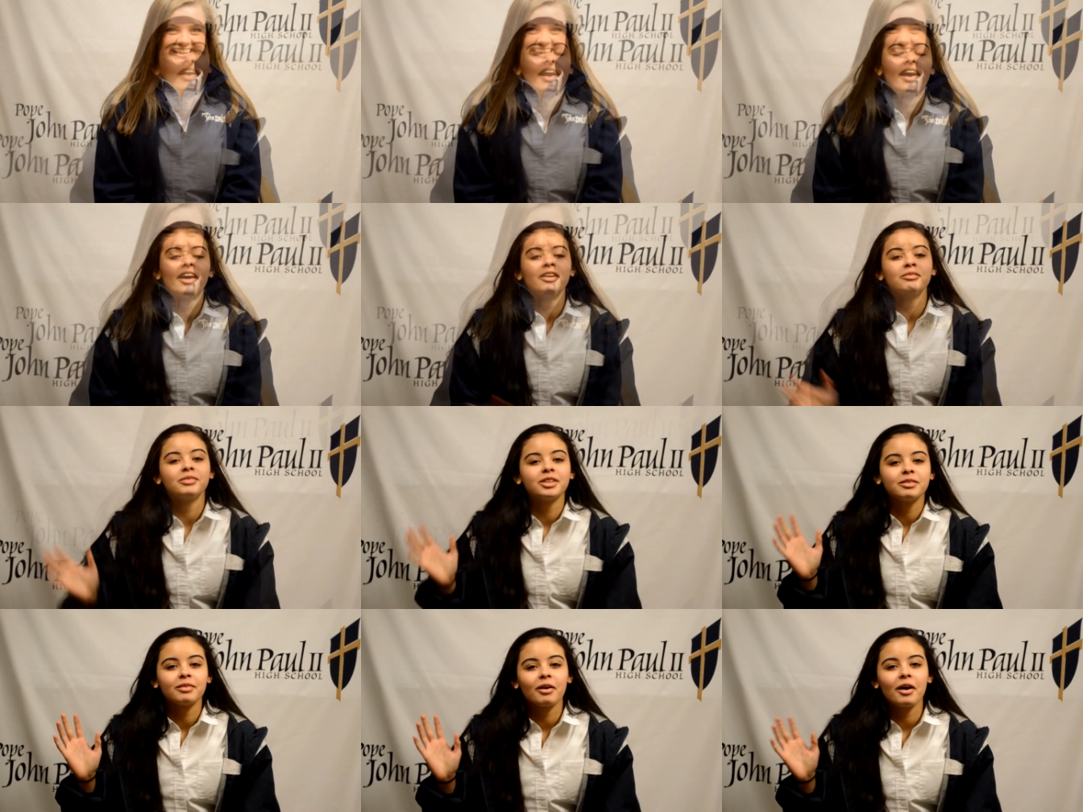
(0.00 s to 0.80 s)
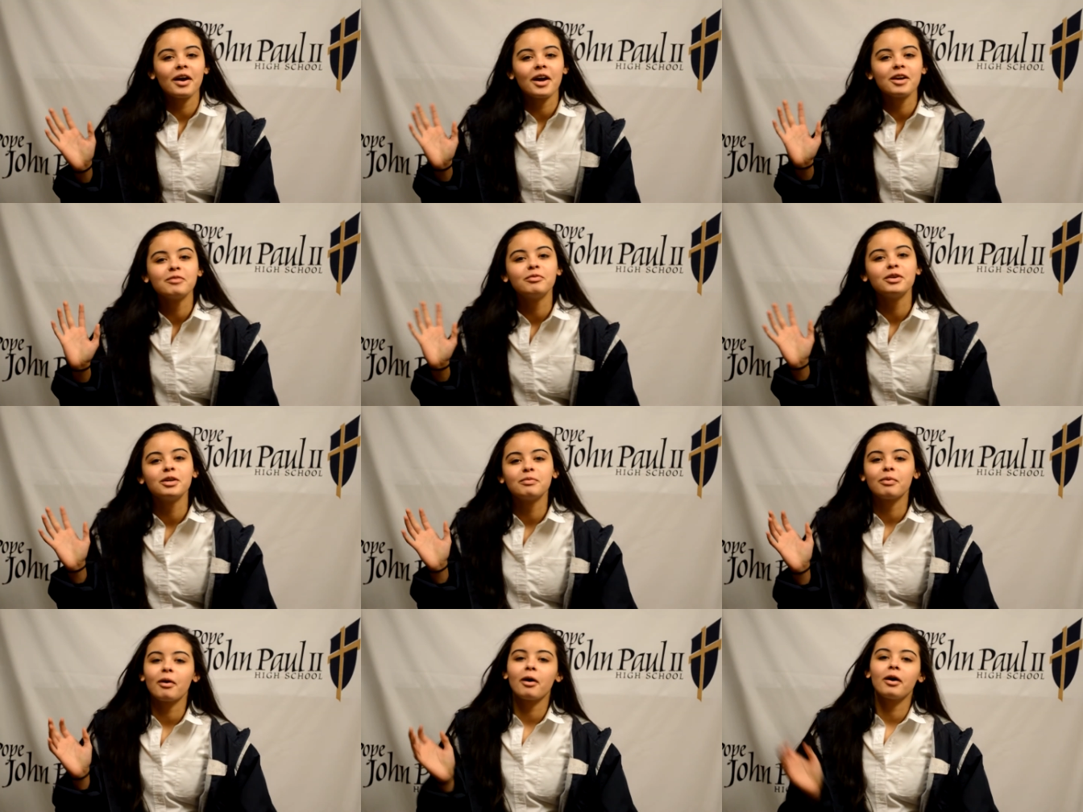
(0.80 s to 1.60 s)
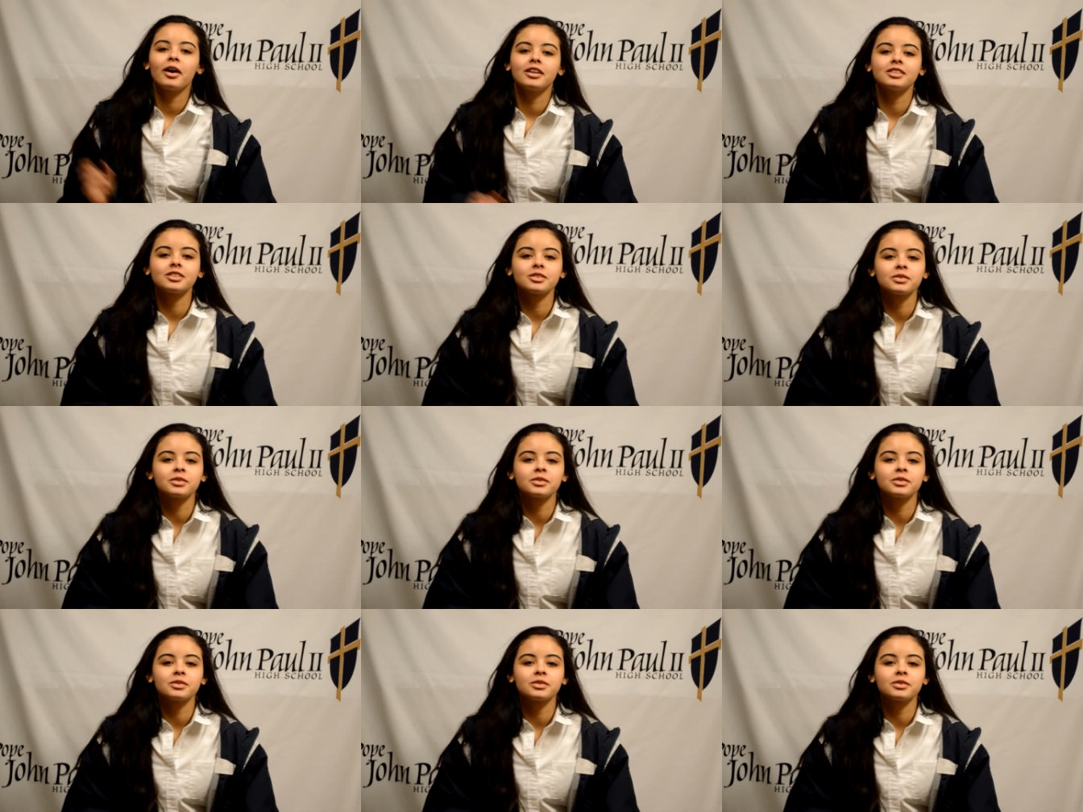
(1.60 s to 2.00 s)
Hey Mima, hey people. I just